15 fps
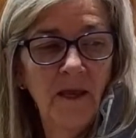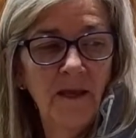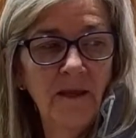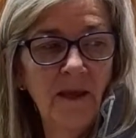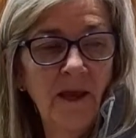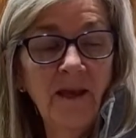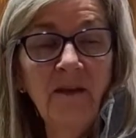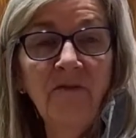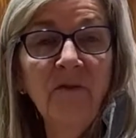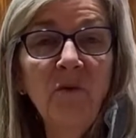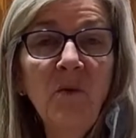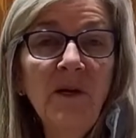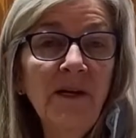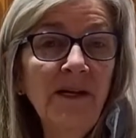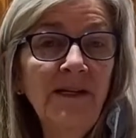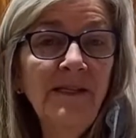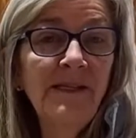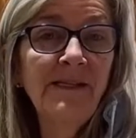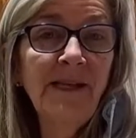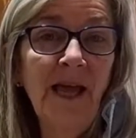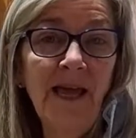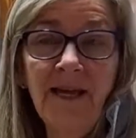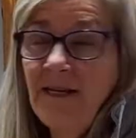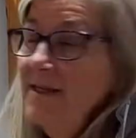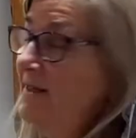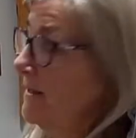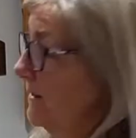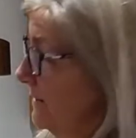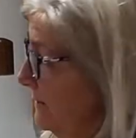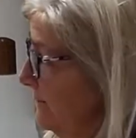yeah, if and when I decide
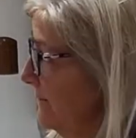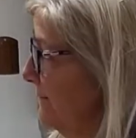to